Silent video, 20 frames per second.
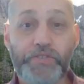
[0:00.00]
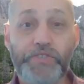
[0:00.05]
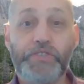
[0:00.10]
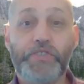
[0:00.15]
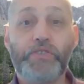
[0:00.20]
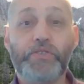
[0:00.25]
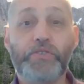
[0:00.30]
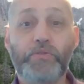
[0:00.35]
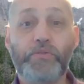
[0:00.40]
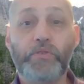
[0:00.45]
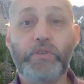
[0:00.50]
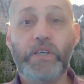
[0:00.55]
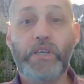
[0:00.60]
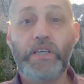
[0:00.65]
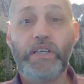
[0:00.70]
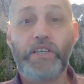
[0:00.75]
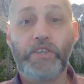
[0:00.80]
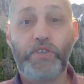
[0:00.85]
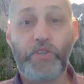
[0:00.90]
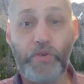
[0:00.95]
to
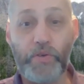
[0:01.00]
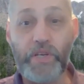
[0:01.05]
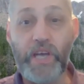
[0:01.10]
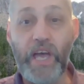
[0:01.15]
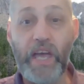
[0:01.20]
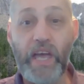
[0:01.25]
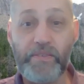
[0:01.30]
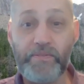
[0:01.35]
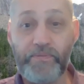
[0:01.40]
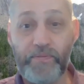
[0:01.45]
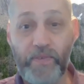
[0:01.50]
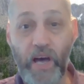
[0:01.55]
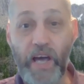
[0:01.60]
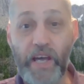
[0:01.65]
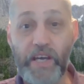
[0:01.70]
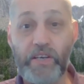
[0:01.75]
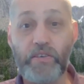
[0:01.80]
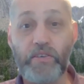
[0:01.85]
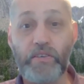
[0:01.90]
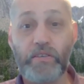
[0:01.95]
create
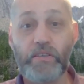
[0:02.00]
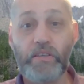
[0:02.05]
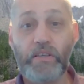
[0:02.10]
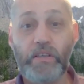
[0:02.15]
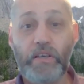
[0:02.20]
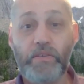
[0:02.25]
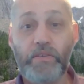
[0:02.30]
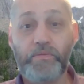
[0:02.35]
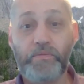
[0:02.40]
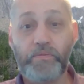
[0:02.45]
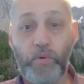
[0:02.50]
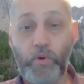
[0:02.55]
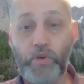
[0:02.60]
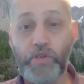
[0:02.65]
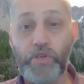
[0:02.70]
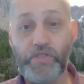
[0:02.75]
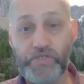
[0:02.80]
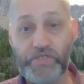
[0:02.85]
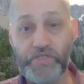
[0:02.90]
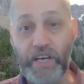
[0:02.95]
fire for
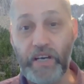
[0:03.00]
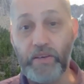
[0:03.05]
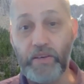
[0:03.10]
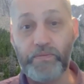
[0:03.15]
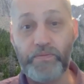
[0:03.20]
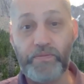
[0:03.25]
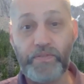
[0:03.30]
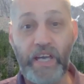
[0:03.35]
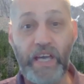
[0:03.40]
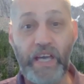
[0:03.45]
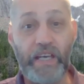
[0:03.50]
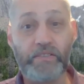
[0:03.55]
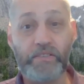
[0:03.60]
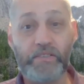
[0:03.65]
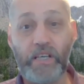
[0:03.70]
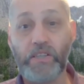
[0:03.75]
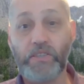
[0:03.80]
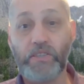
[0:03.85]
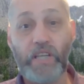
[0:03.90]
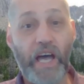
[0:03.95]
yourself. And
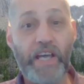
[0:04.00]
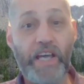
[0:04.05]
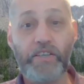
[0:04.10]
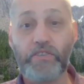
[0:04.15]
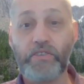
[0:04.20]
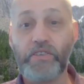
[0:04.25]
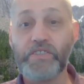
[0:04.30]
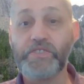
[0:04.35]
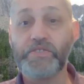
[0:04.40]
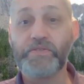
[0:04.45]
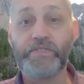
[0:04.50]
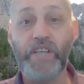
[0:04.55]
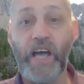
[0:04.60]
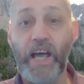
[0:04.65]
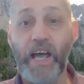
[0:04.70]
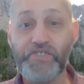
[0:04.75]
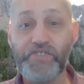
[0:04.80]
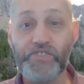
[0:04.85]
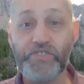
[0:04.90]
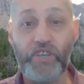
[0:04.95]
a lighter is
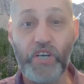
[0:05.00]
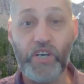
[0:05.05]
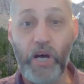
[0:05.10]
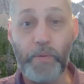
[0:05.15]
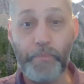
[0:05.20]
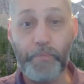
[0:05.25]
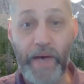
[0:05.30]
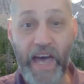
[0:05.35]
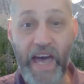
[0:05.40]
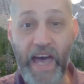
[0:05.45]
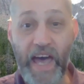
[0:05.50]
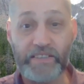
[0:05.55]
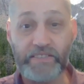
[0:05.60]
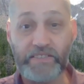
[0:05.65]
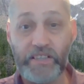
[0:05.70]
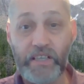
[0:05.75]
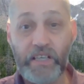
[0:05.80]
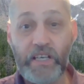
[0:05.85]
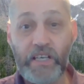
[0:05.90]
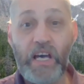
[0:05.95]
nice and
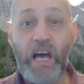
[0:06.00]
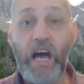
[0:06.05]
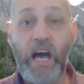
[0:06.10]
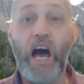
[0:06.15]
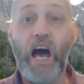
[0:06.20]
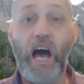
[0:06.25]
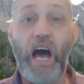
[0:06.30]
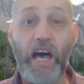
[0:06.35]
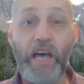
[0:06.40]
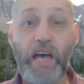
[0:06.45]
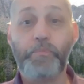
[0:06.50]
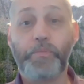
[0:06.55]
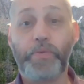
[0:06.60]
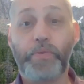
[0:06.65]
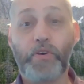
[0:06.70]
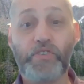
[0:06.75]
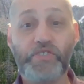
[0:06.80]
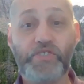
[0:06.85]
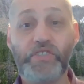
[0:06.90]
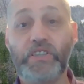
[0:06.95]
compact. I
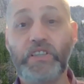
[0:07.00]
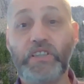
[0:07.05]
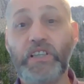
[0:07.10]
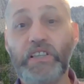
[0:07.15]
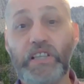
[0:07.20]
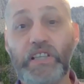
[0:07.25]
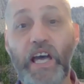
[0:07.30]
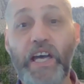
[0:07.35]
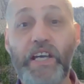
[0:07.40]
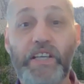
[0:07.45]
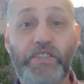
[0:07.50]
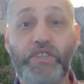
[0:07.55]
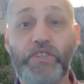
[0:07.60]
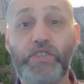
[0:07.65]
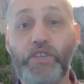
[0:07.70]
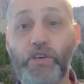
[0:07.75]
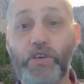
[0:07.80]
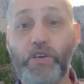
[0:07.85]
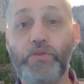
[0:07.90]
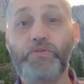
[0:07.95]
personally like to
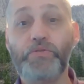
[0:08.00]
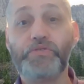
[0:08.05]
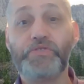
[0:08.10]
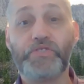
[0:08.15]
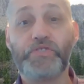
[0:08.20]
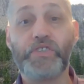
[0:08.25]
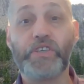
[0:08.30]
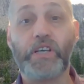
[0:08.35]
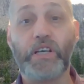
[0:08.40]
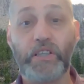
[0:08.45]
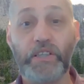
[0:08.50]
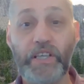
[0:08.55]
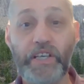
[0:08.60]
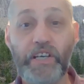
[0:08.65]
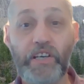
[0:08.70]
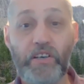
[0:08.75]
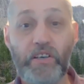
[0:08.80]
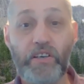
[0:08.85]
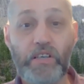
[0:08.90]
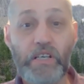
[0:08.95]
use the
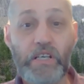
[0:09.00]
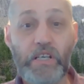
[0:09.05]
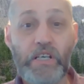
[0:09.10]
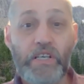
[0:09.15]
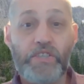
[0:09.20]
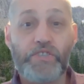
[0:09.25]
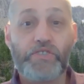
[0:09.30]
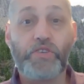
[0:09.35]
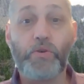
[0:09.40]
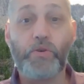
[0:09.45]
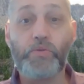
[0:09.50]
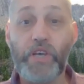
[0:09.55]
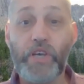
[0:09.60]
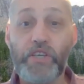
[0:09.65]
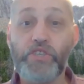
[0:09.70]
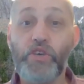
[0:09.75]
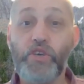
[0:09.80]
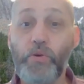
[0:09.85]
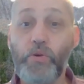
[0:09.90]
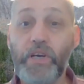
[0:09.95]
clear so that
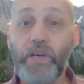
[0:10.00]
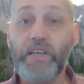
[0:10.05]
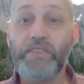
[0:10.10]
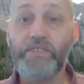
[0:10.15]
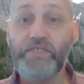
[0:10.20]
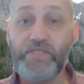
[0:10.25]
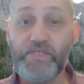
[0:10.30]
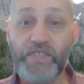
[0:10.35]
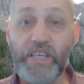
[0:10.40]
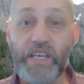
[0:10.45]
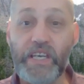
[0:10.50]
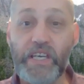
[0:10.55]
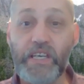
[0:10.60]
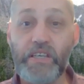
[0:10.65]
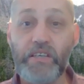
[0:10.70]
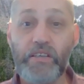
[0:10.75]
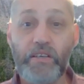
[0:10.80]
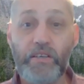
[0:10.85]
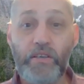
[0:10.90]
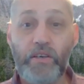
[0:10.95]
you can
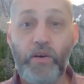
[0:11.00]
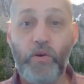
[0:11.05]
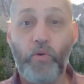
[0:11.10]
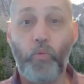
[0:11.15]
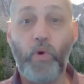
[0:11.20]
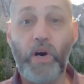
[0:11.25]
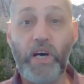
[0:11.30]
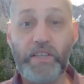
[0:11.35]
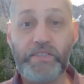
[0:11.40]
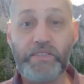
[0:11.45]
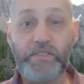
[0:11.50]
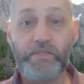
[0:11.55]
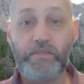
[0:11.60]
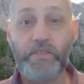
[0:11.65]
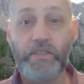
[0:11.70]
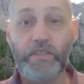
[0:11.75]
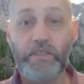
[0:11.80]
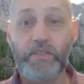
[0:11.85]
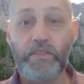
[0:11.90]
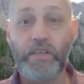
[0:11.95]
see what
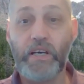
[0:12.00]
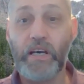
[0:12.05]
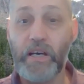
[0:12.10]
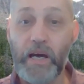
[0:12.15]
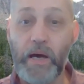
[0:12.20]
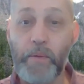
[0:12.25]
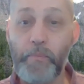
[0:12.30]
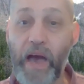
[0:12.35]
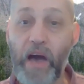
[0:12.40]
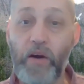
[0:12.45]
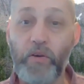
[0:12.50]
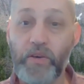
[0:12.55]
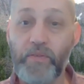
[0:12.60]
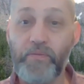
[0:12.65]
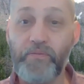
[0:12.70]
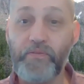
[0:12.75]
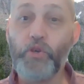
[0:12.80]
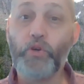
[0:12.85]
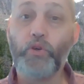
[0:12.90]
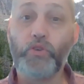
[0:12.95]
amount of
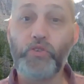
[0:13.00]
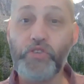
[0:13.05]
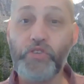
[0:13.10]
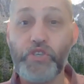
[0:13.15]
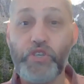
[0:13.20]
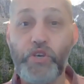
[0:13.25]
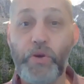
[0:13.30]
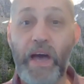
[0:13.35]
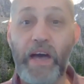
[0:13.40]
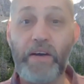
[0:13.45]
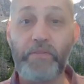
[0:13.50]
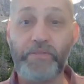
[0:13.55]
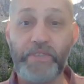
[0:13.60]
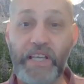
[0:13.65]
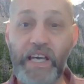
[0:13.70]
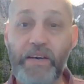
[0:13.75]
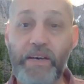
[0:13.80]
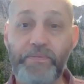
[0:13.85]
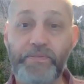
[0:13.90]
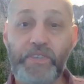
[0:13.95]
fuel that you have
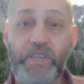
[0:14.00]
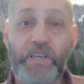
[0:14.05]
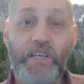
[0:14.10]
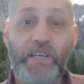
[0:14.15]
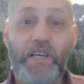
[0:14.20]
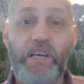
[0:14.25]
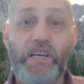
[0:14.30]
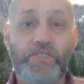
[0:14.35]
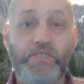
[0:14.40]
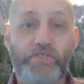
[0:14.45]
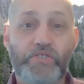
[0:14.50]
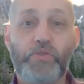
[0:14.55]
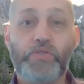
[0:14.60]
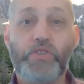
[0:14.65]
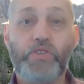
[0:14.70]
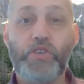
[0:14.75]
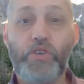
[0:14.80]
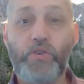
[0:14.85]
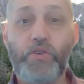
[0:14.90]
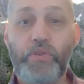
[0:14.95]
left, so
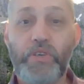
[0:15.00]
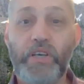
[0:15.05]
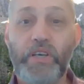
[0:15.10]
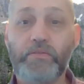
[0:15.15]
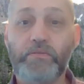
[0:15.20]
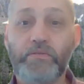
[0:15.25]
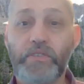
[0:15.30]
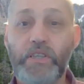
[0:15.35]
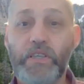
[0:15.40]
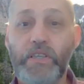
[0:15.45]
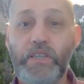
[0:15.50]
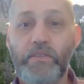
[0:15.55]
that you can